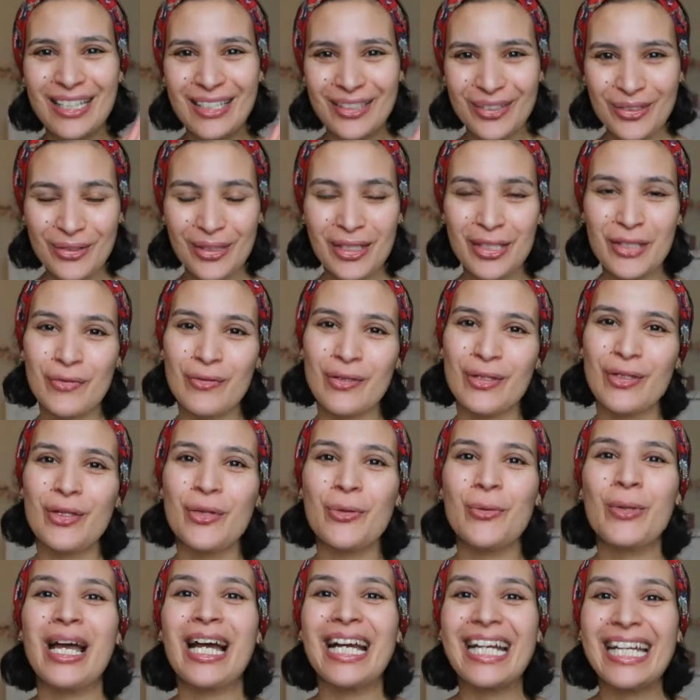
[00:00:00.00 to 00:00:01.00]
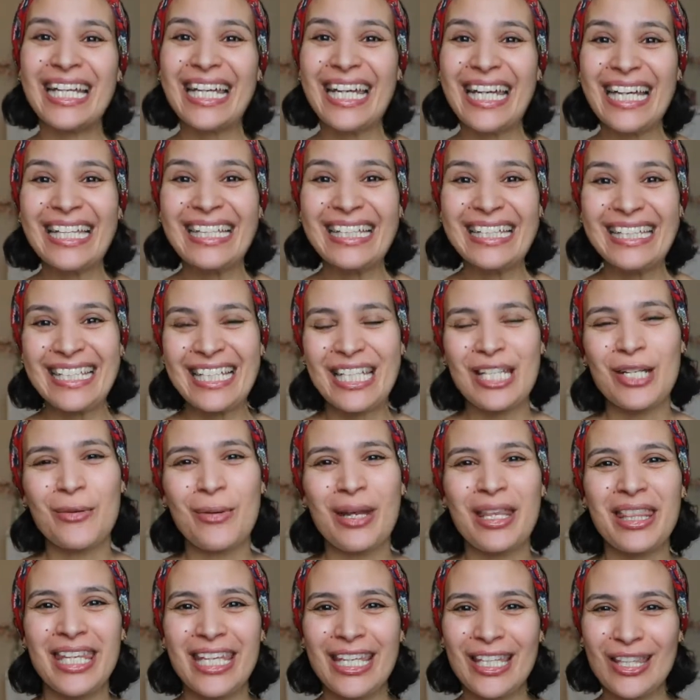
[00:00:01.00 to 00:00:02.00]
Today's video we are getting
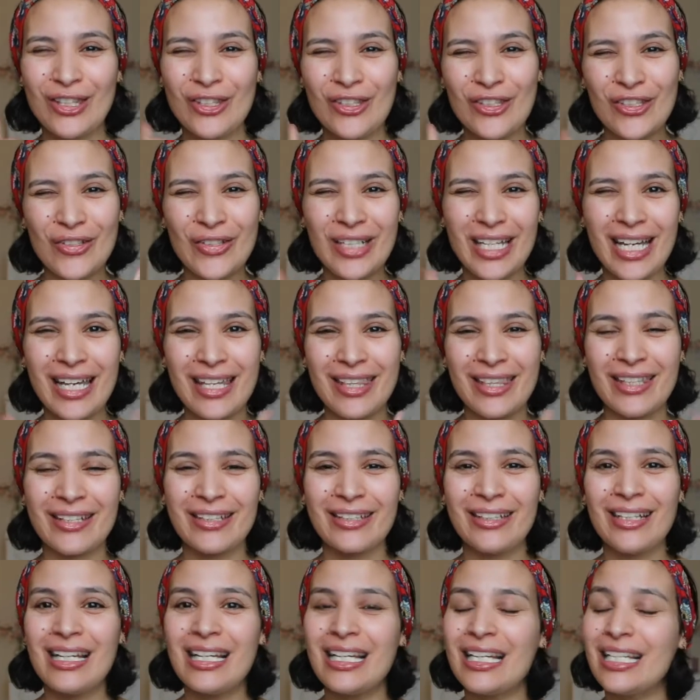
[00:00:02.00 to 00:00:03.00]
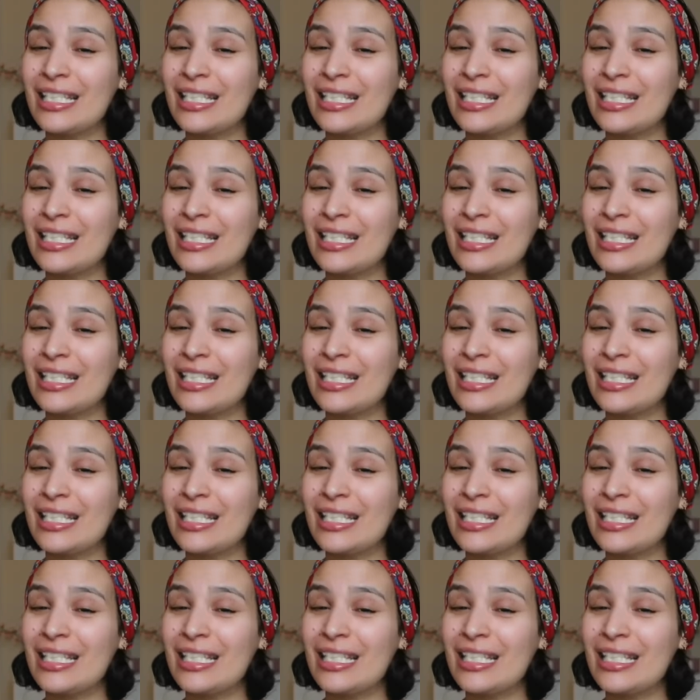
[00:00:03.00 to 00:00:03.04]
ready together.